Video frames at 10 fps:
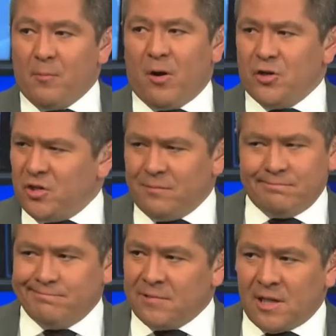
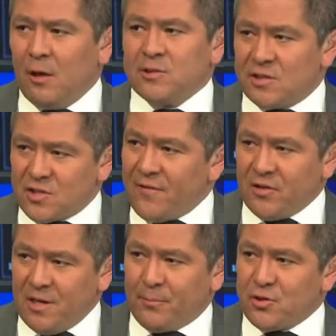margin close to
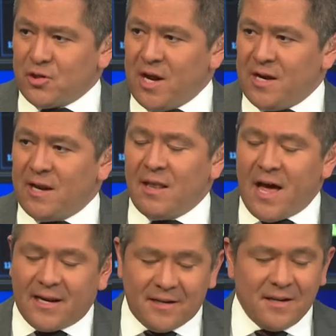70%, and a
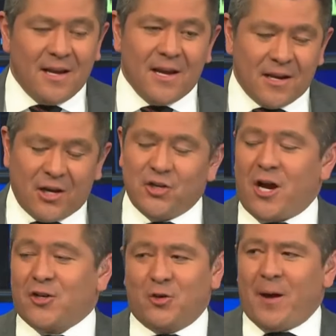lot of
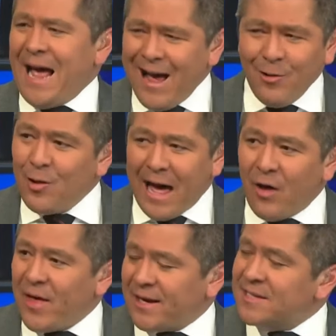conjecture about how,
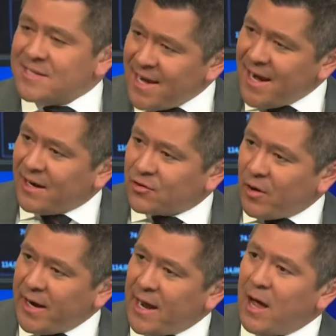how that can stand,
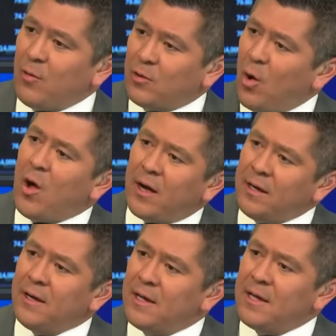right? How
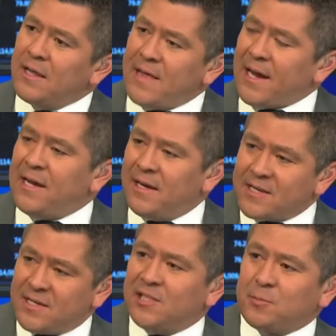long that can
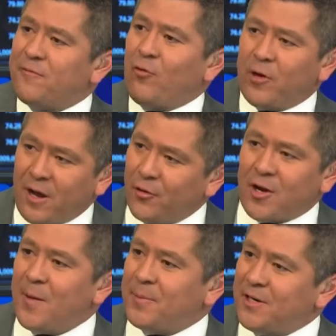exist before another
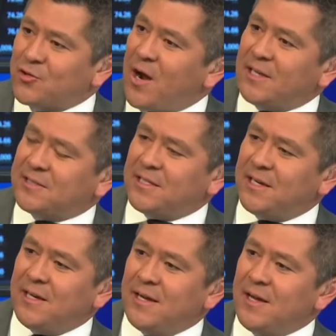company tries
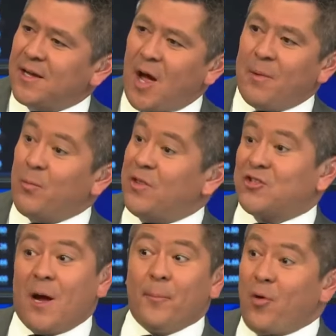to come in with
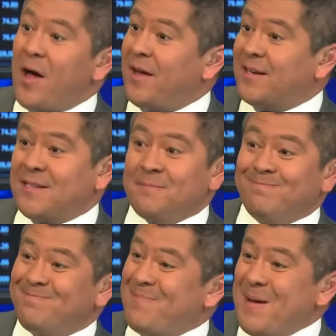some product
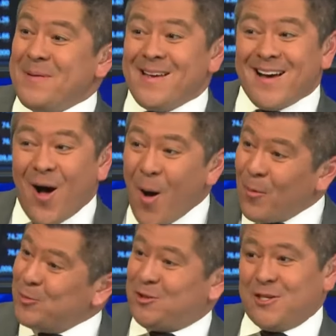maybe
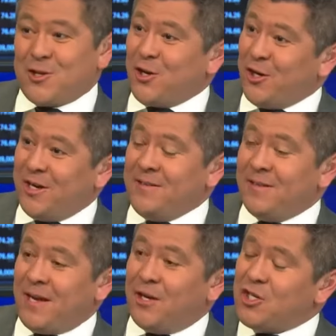almost as good
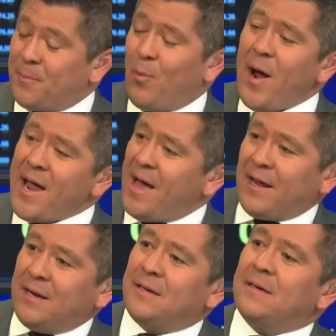and chip away at it.